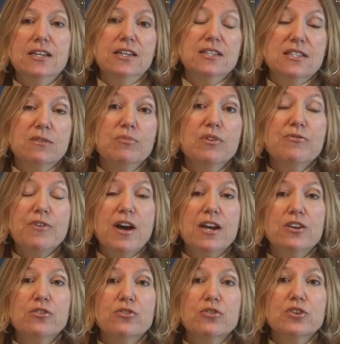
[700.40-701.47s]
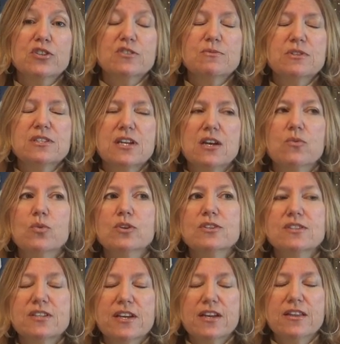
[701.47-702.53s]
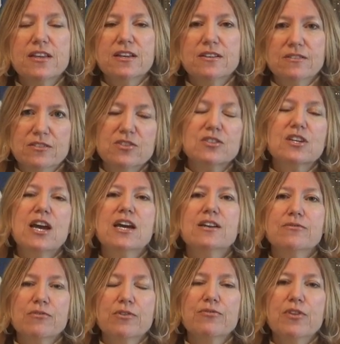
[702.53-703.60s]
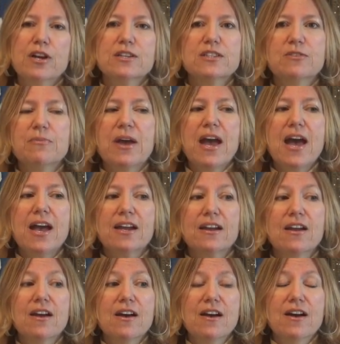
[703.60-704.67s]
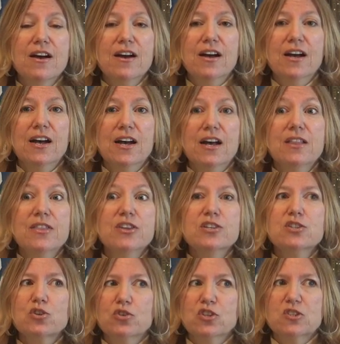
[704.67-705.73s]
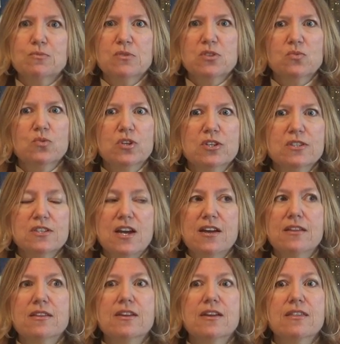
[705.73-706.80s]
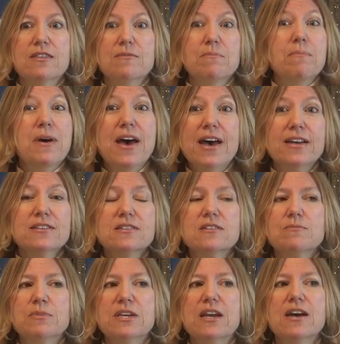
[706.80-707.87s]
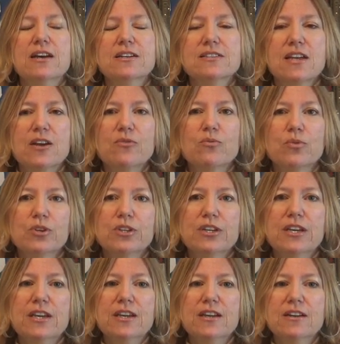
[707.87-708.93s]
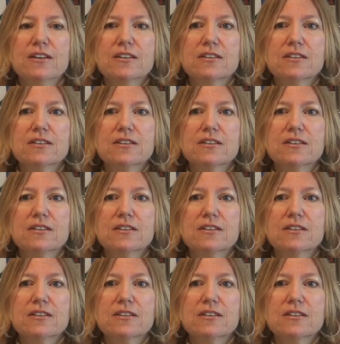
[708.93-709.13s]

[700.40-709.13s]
Simplifying Your Christmas. I will say that just kind of reflecting back, this Christmas was, I think, the best because I really